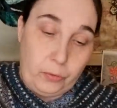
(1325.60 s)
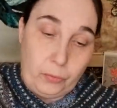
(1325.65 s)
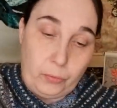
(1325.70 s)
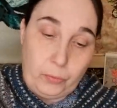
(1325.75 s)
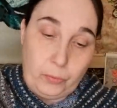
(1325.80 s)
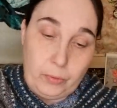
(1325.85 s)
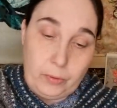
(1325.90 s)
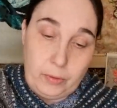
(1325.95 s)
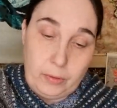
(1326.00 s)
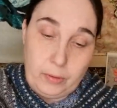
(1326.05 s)

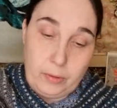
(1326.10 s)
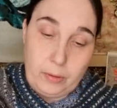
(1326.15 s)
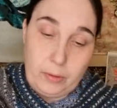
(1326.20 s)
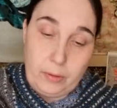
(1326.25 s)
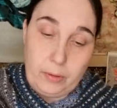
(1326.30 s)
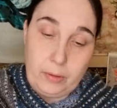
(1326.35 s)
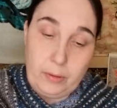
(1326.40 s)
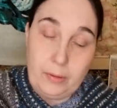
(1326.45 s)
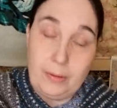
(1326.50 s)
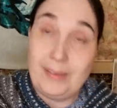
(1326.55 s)
to
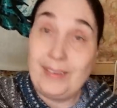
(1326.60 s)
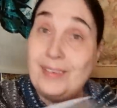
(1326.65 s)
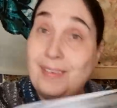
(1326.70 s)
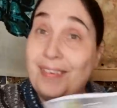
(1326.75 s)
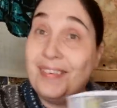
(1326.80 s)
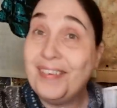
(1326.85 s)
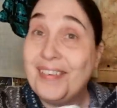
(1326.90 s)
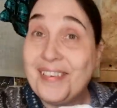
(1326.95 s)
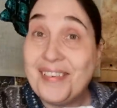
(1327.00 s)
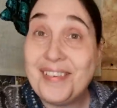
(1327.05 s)

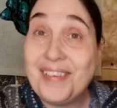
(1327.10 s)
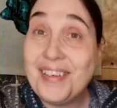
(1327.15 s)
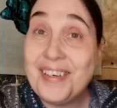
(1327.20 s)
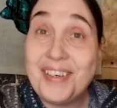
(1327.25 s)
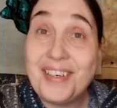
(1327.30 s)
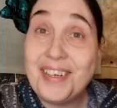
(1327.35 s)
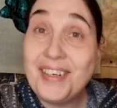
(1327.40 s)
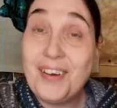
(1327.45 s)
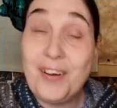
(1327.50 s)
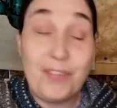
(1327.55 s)

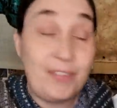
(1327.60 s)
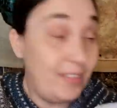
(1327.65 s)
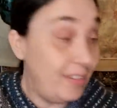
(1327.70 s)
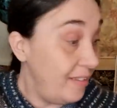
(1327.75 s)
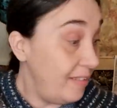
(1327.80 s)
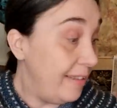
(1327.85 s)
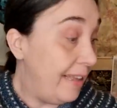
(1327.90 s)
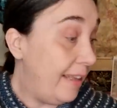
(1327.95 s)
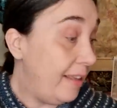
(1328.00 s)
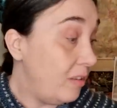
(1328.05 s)
stitching on
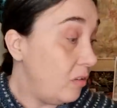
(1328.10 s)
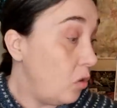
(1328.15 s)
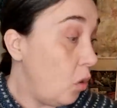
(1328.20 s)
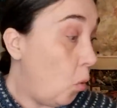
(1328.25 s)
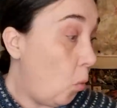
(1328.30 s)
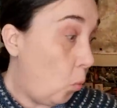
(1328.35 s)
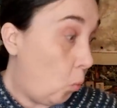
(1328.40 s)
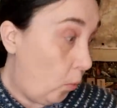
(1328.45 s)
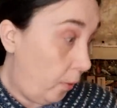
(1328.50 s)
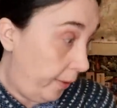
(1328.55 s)
this as
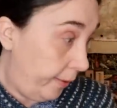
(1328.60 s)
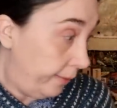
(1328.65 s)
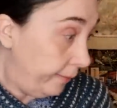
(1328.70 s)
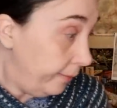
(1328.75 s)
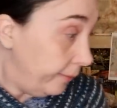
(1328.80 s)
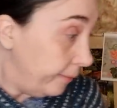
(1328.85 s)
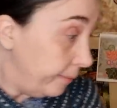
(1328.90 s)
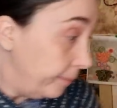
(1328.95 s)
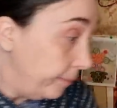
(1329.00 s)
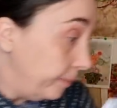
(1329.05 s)
well.